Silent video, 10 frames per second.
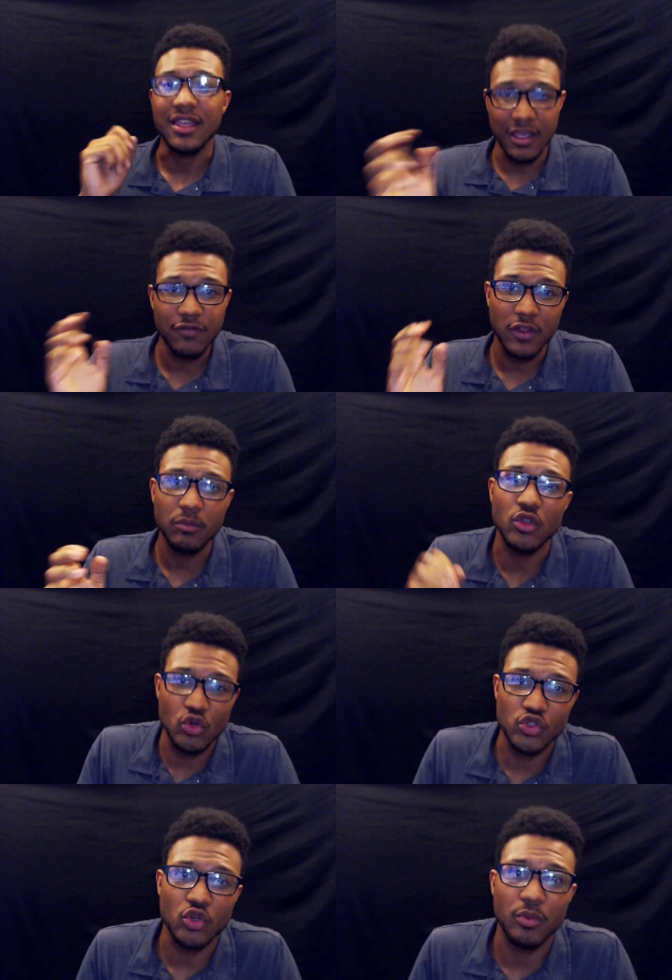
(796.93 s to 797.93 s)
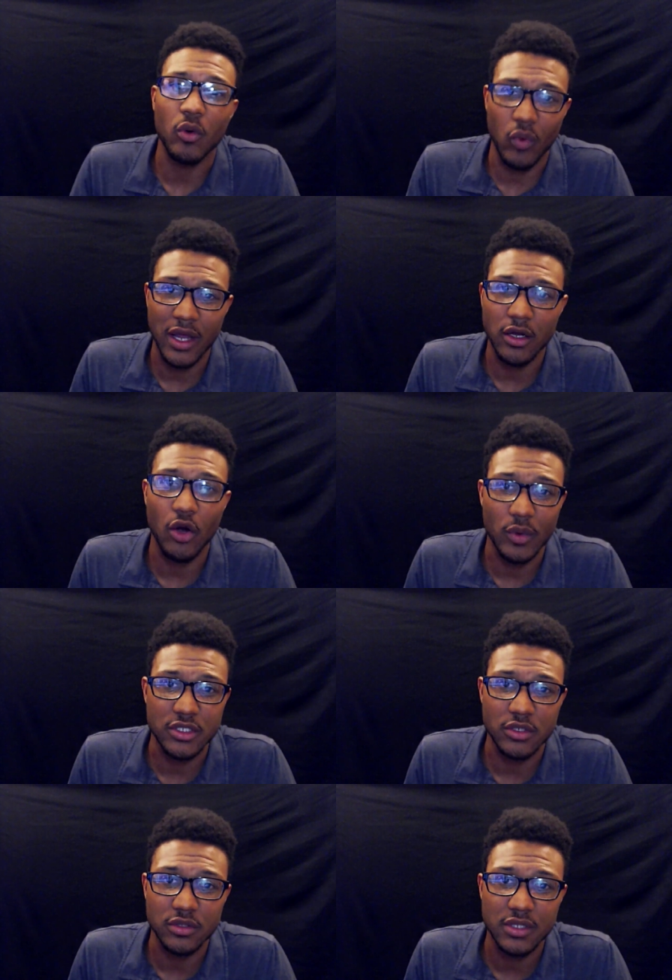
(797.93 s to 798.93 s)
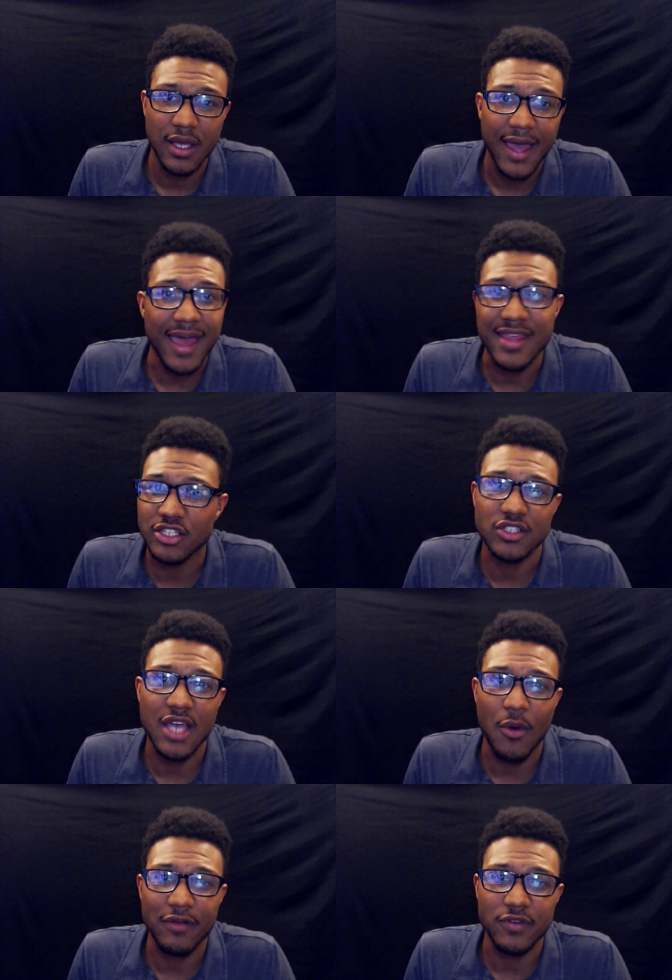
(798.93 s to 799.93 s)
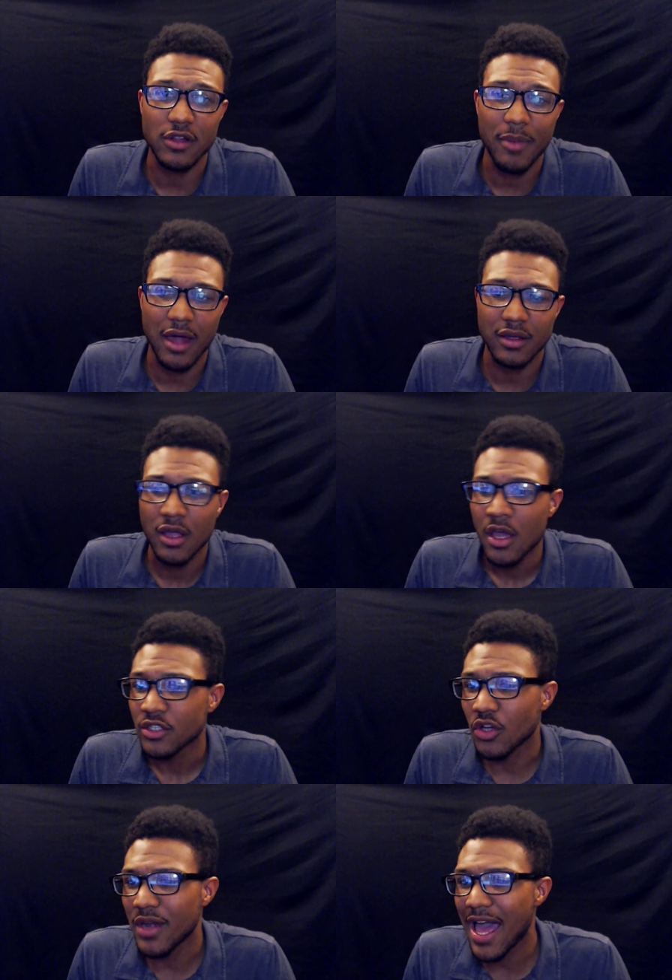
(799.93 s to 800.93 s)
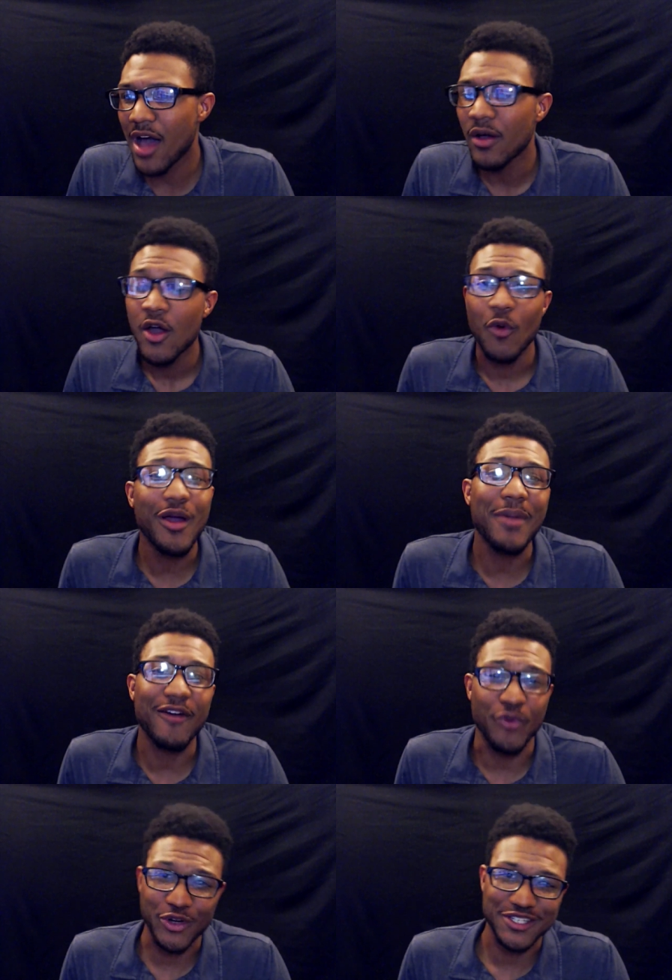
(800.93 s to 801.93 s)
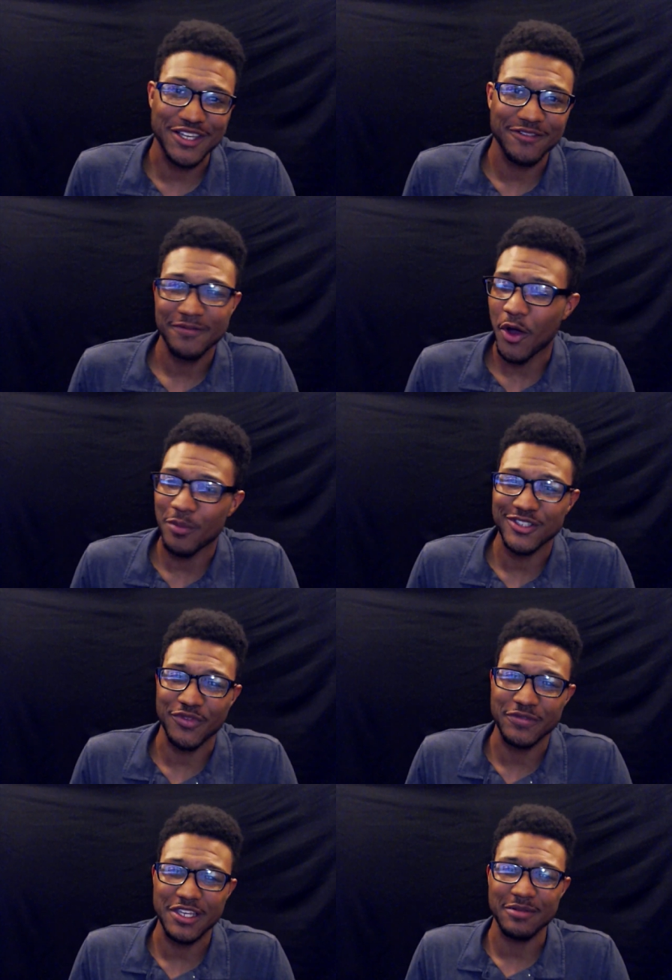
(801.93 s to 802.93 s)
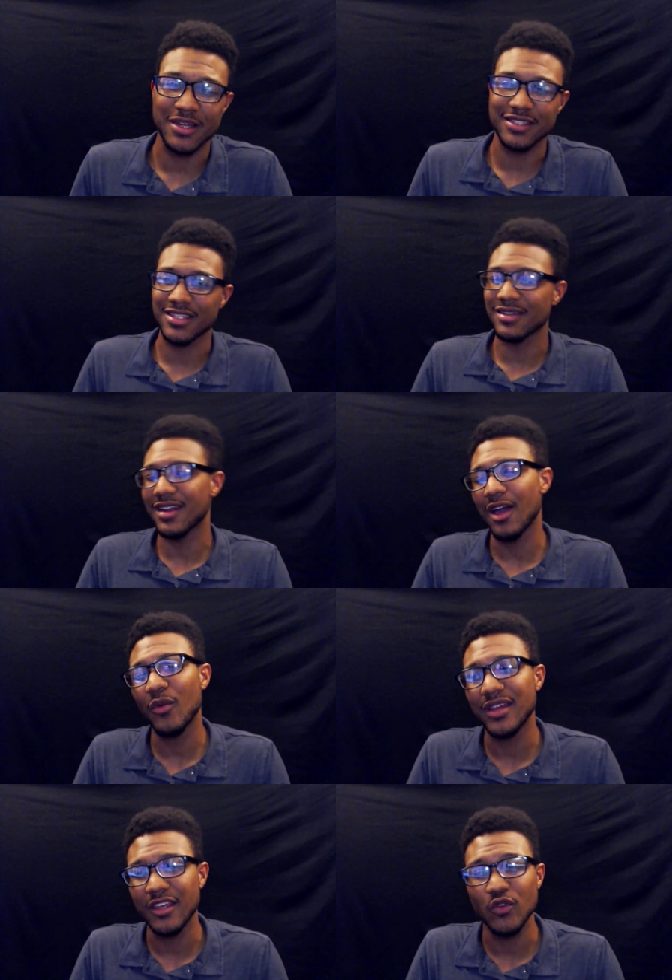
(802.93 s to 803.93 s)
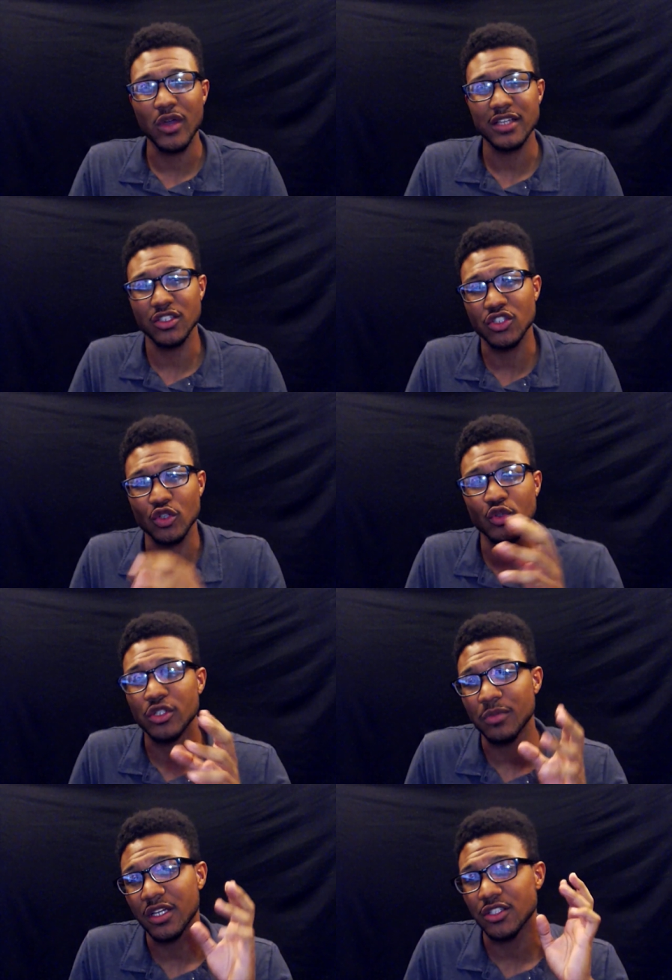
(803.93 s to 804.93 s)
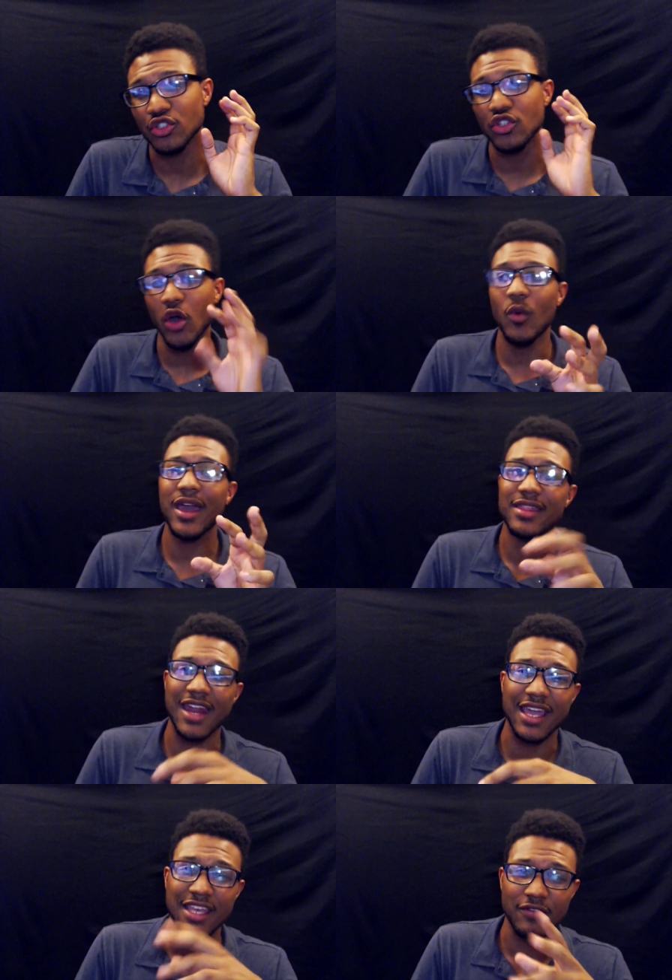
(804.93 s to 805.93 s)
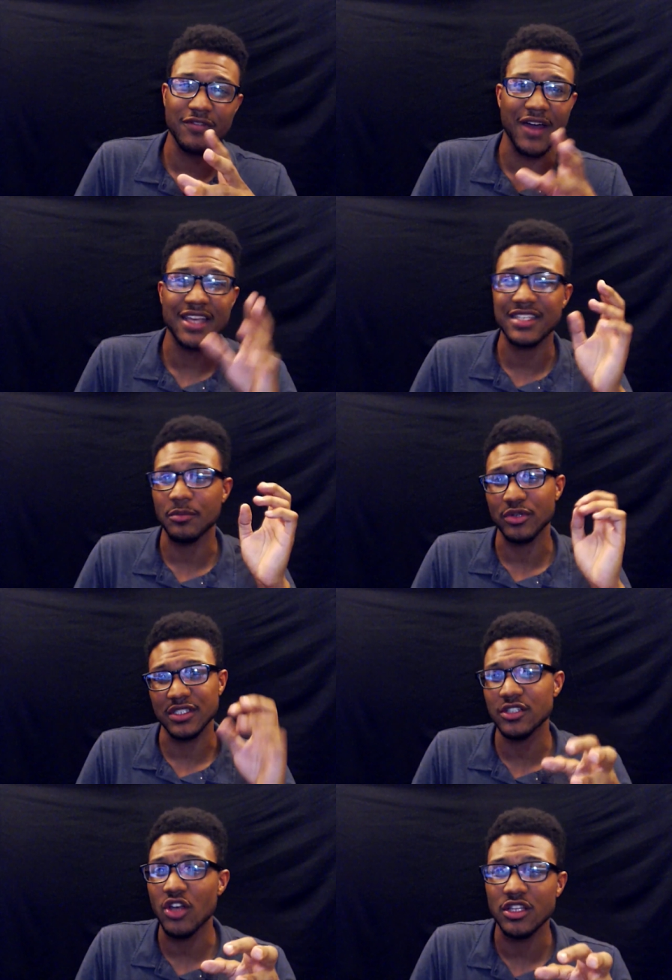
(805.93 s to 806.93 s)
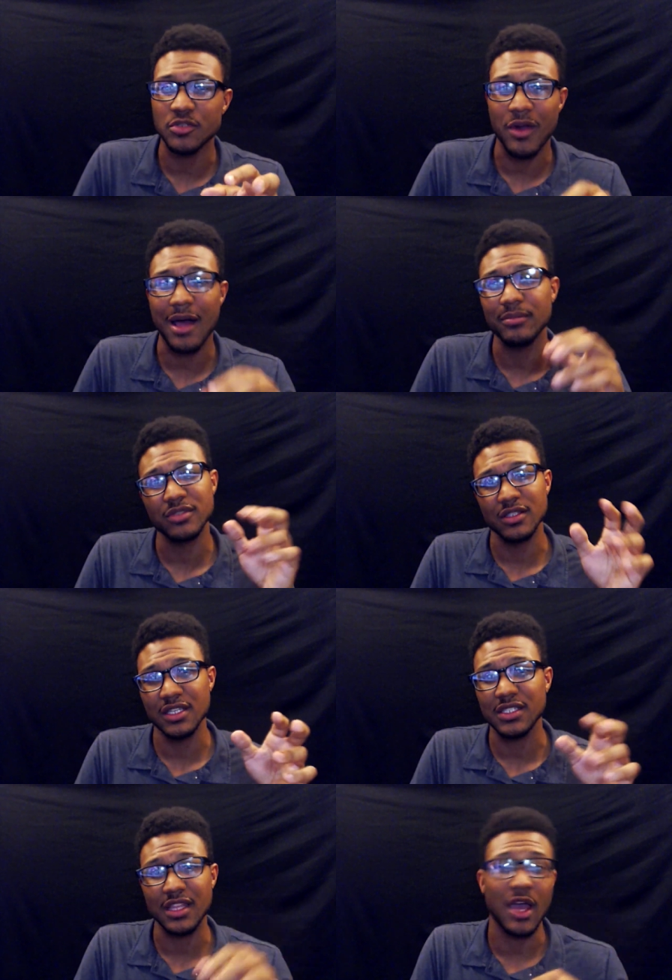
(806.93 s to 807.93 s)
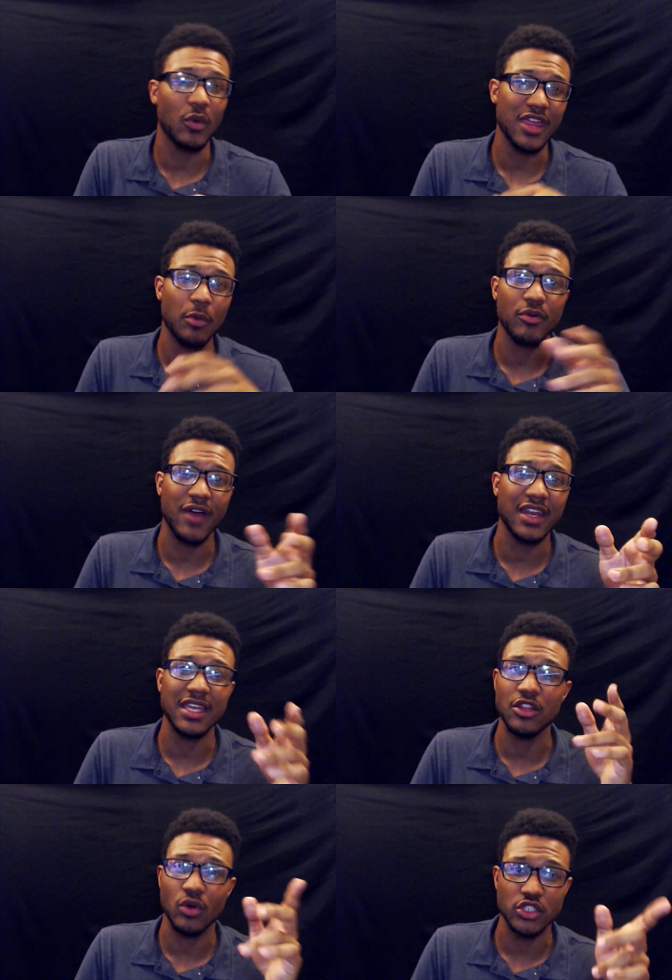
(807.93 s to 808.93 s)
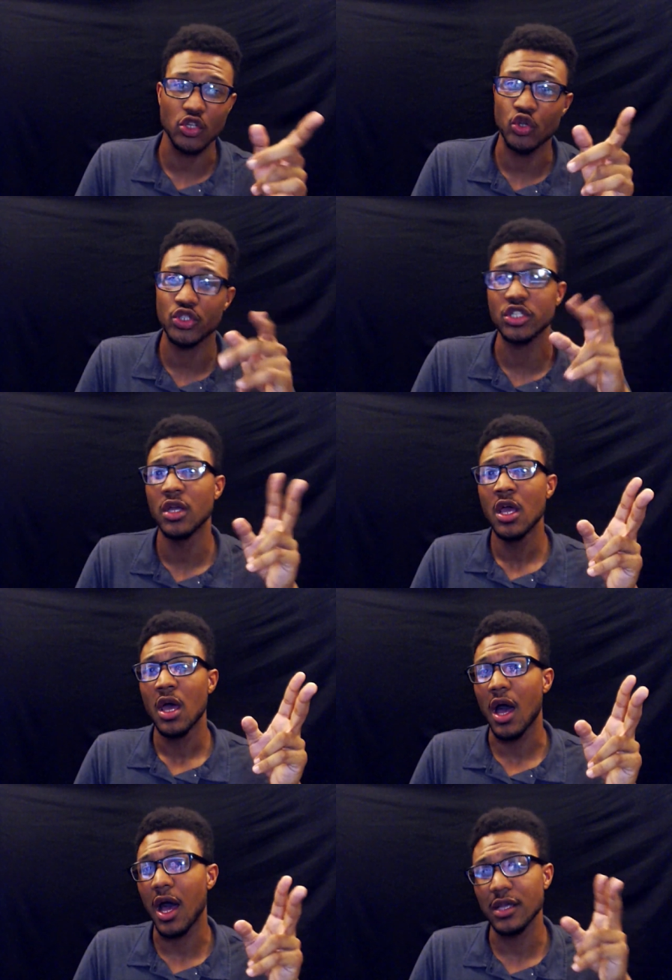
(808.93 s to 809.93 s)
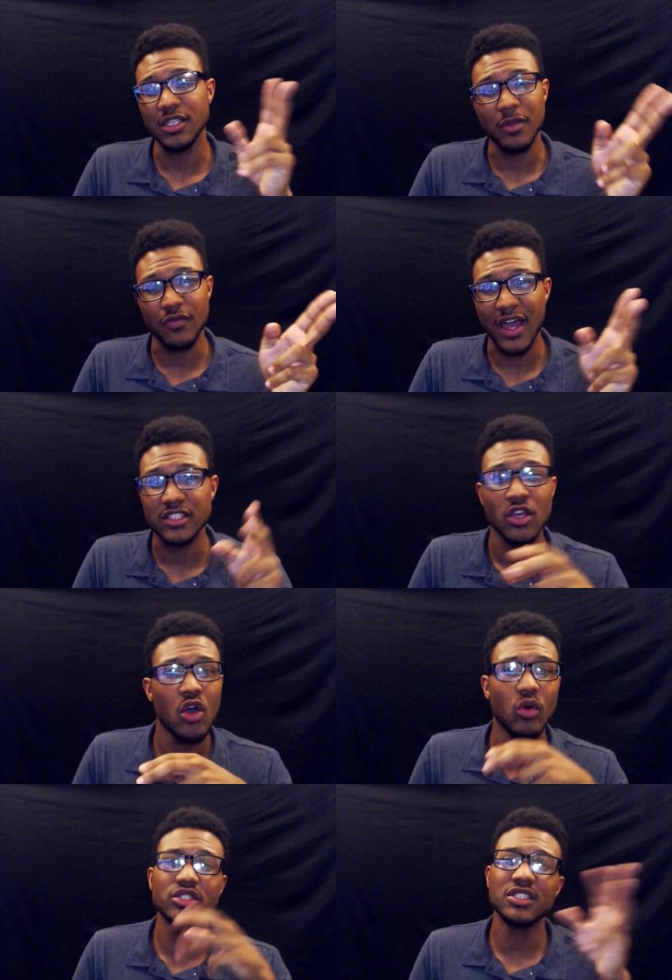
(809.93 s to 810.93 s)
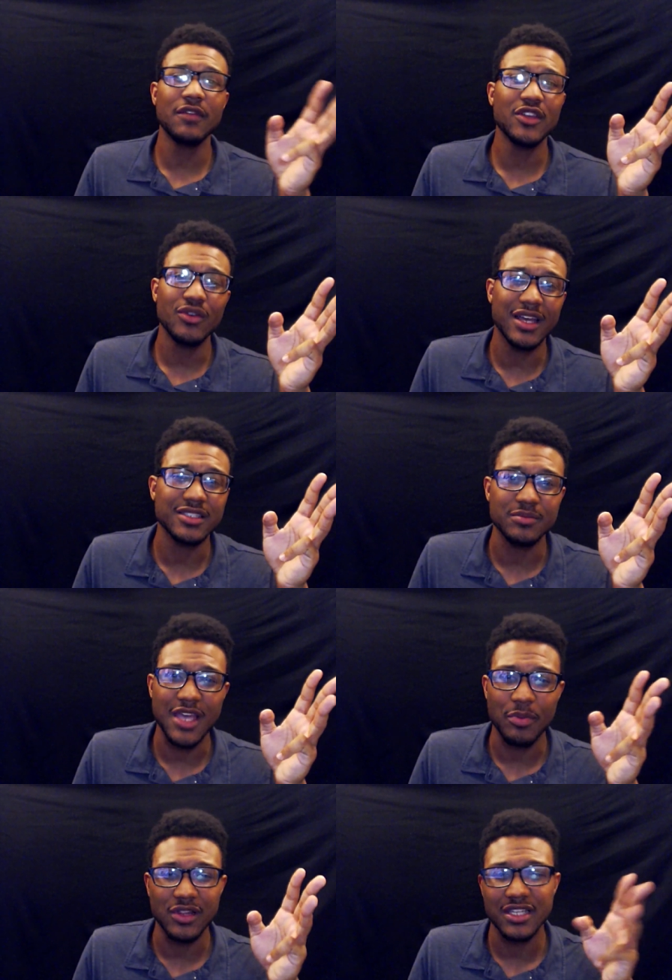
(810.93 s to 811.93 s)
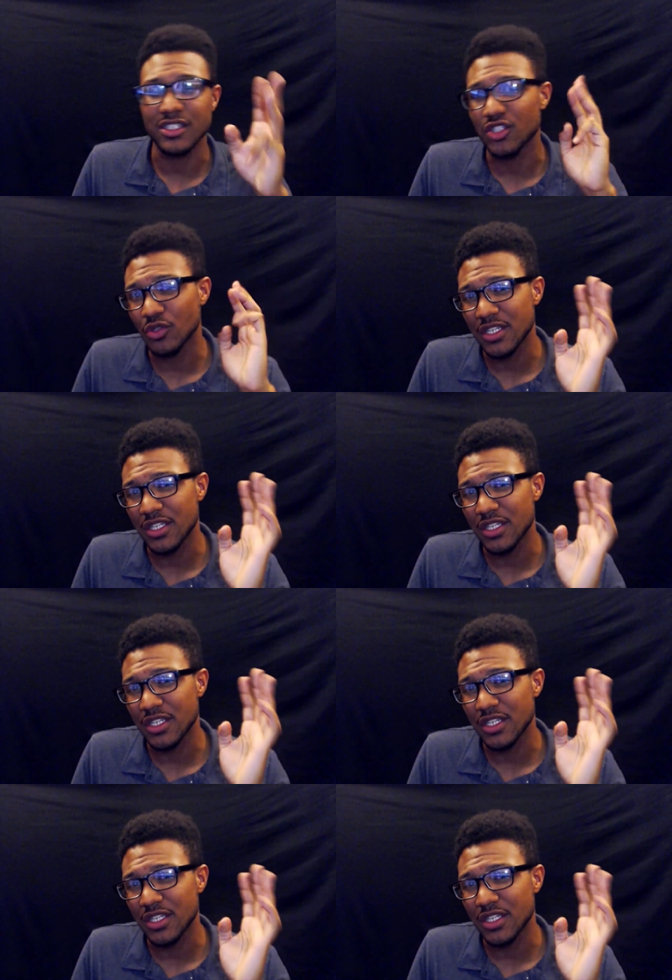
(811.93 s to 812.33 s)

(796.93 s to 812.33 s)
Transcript: give them YouTube Red Originals. And that's just how I feel about it. So now we're about 14, almost 15 minutes in, and I want to give you guys a solution, because there's no way that I give advice and present all these problems and things like that without providing either a solution, some advice, or just giving you guys some type of lesson. So